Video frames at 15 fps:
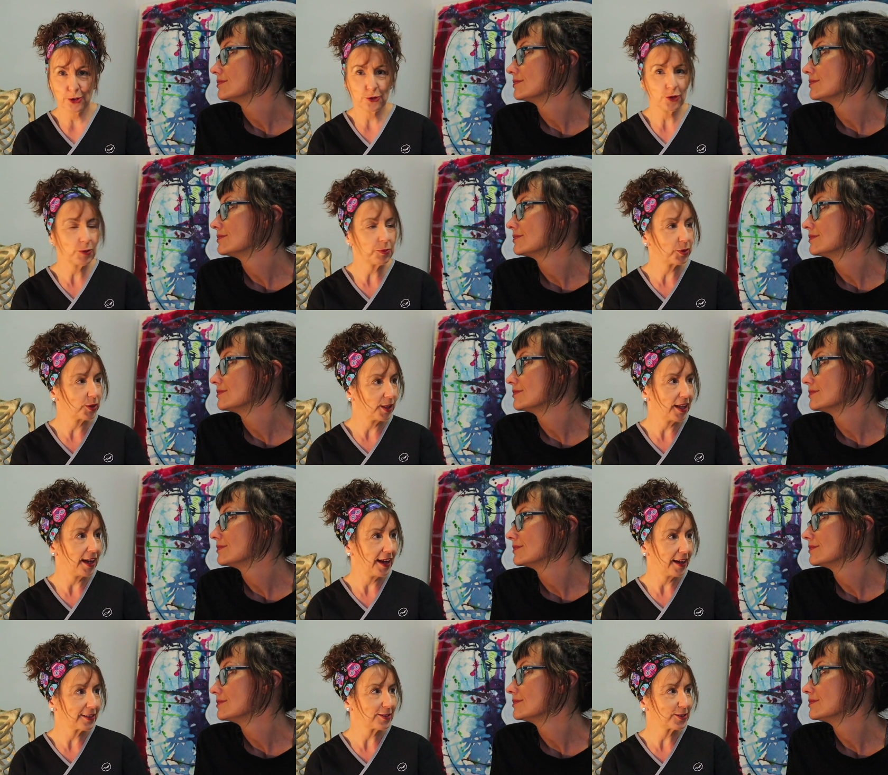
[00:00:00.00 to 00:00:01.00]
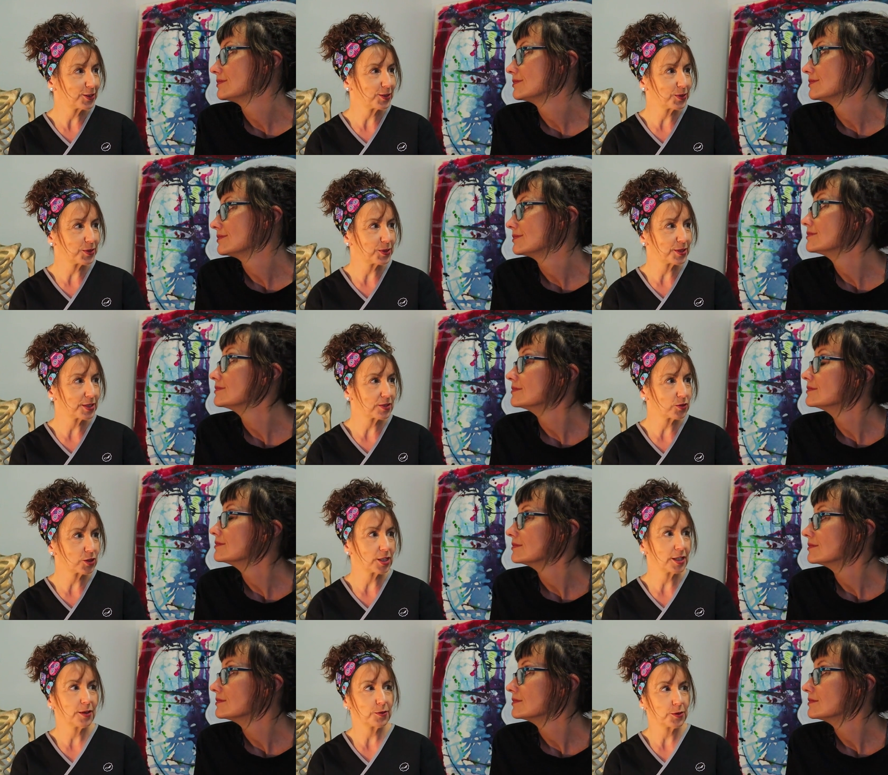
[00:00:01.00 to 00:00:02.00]
Speaker 1: country, but land, you know, is
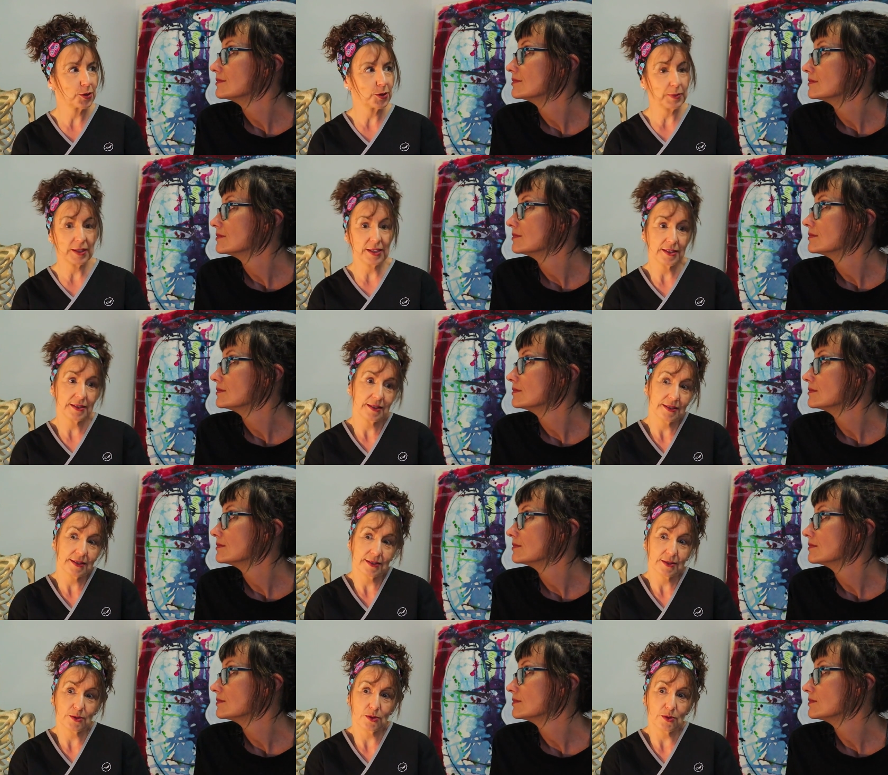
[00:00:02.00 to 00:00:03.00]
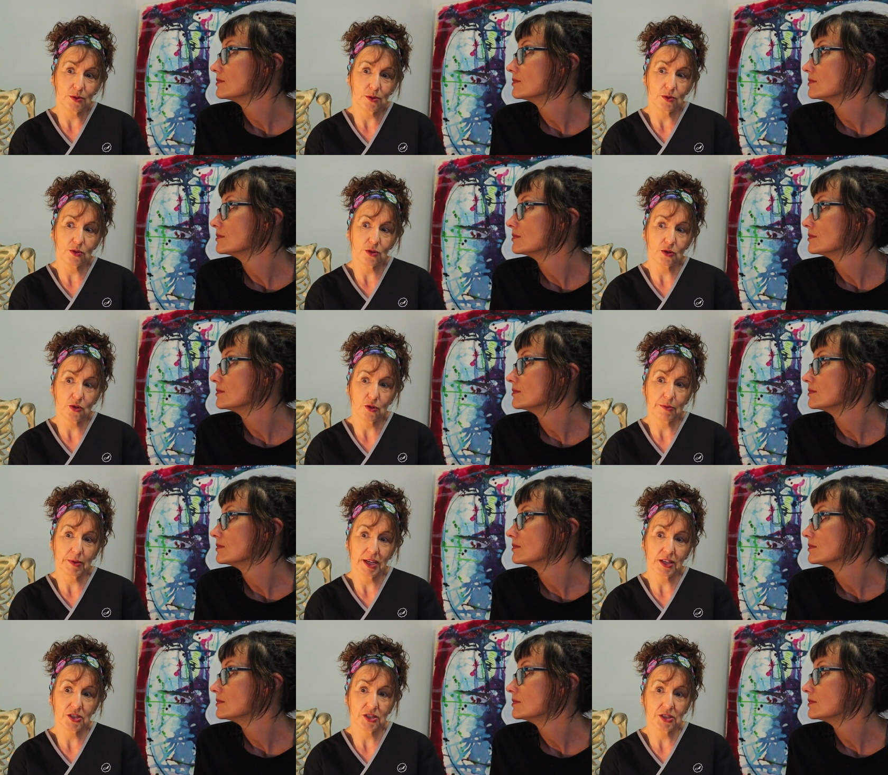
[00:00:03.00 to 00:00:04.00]
running out in other places. So
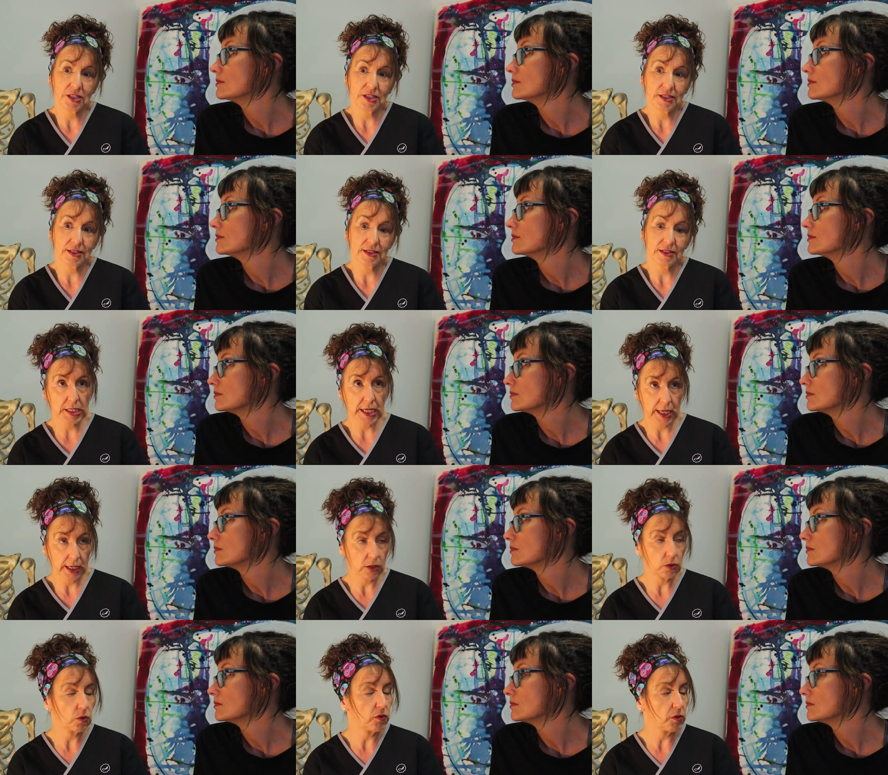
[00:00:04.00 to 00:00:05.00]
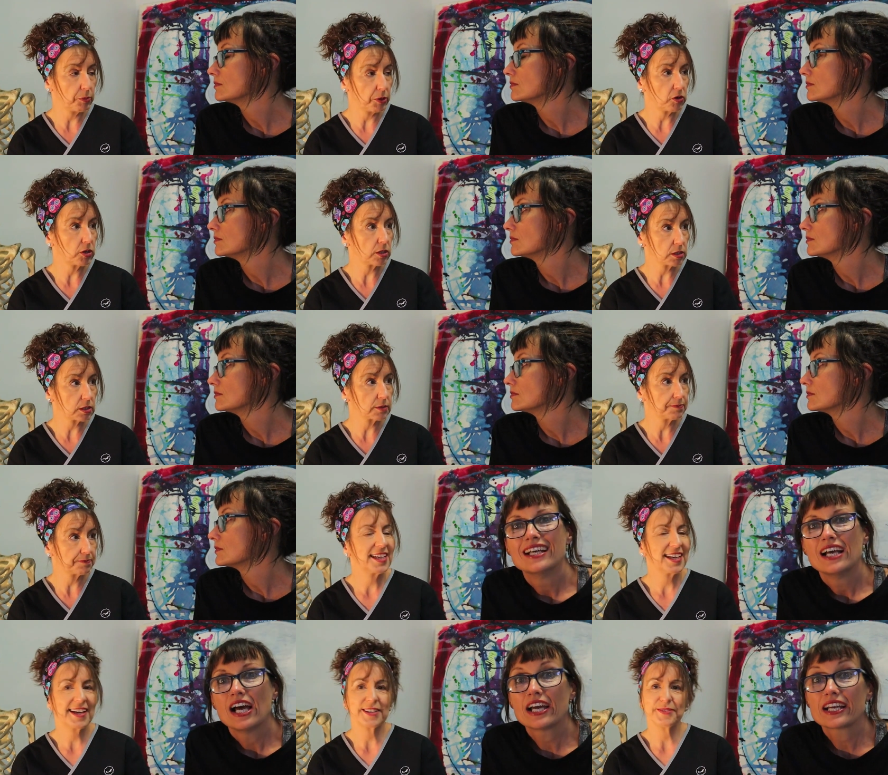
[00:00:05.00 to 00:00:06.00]
cremation is taking over burials.
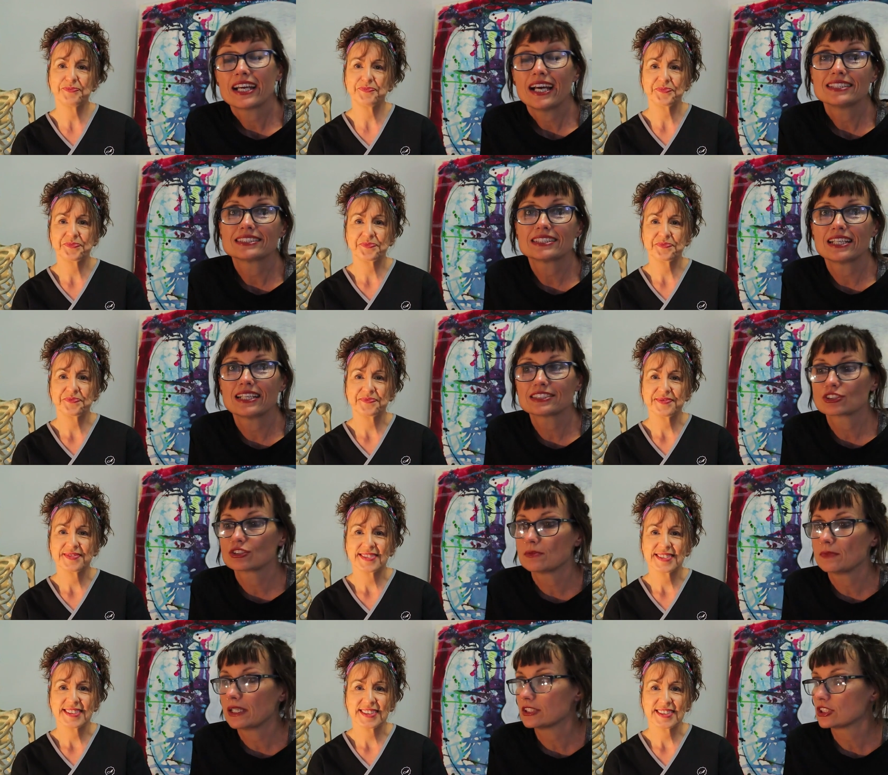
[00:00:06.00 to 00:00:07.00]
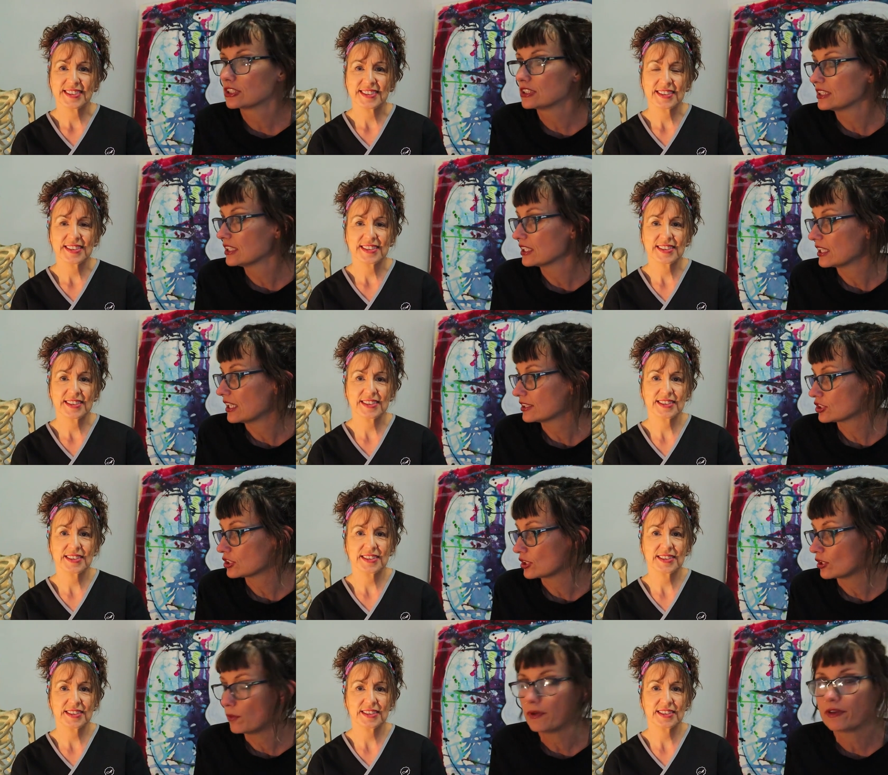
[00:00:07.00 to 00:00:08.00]
Yeah.
Speaker 2: Okay, so that's cremations in a
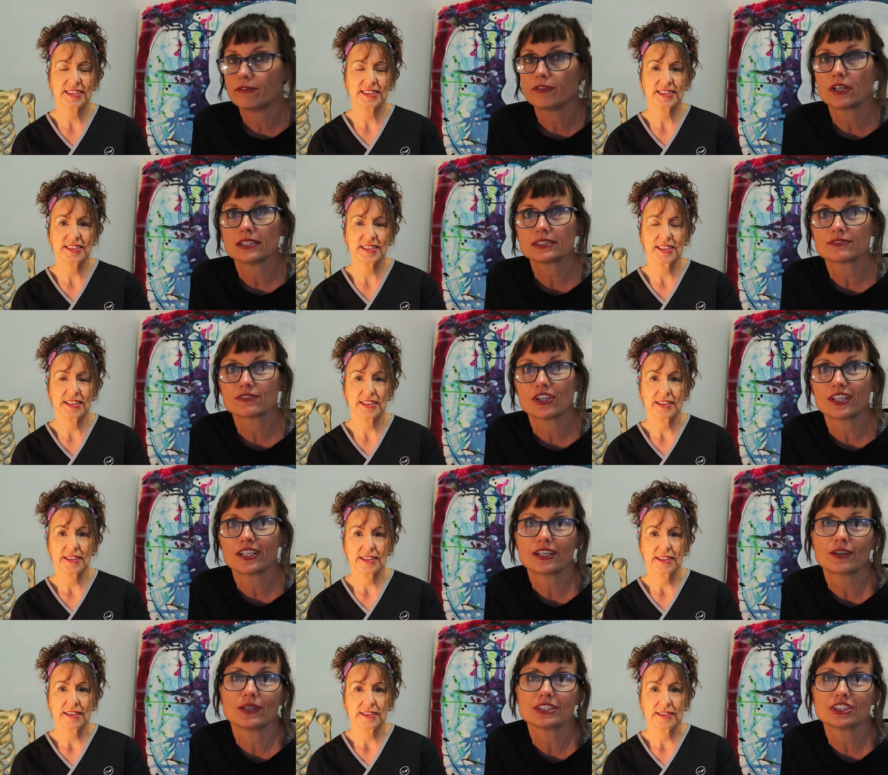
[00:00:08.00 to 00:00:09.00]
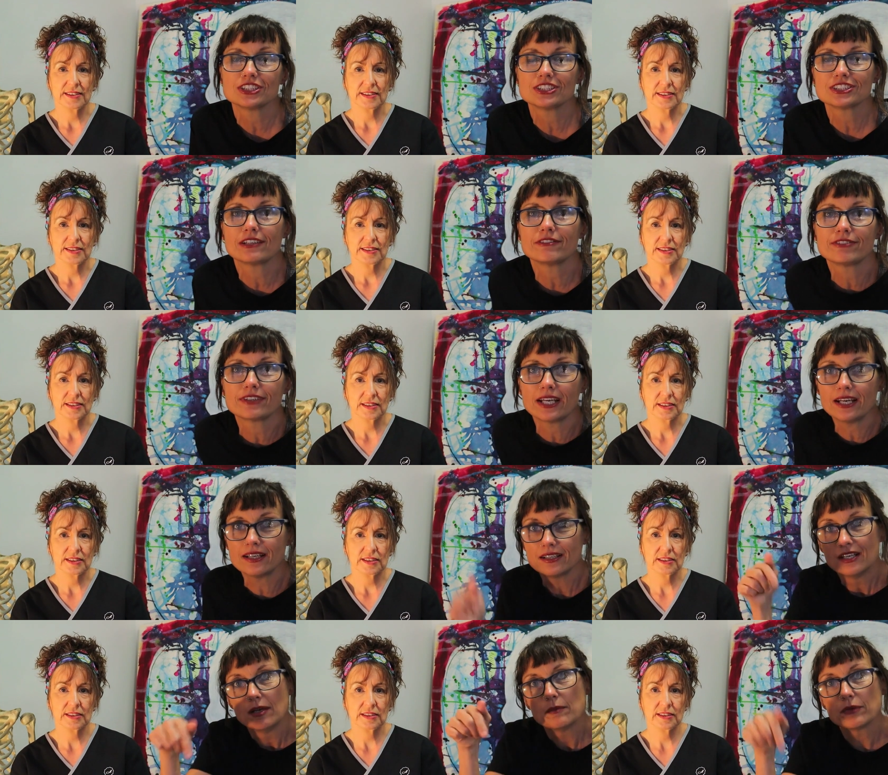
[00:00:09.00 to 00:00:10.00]
nutshell. But if you guys have got any questions, don't
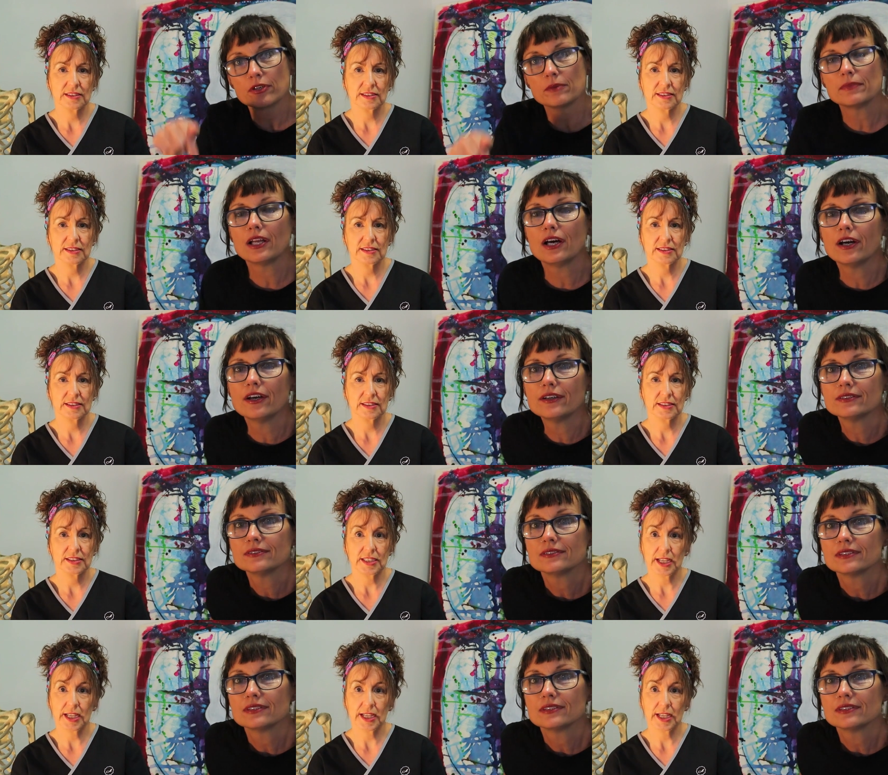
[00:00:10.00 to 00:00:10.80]
forget, put them below.